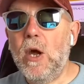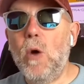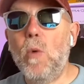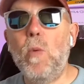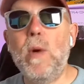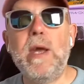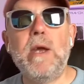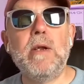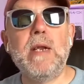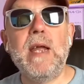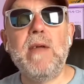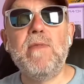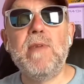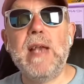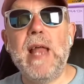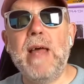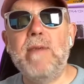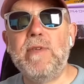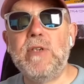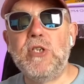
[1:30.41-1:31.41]
We could even
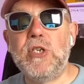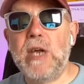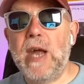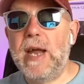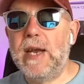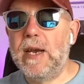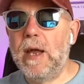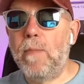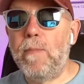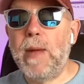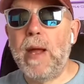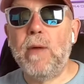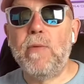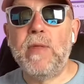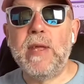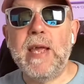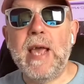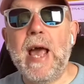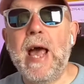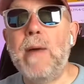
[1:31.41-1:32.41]
have a chat about
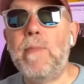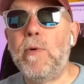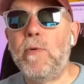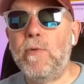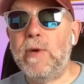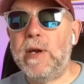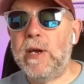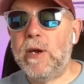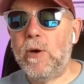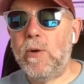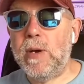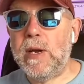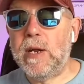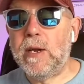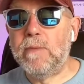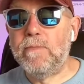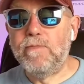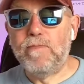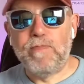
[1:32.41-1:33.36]
the ABBA reunion.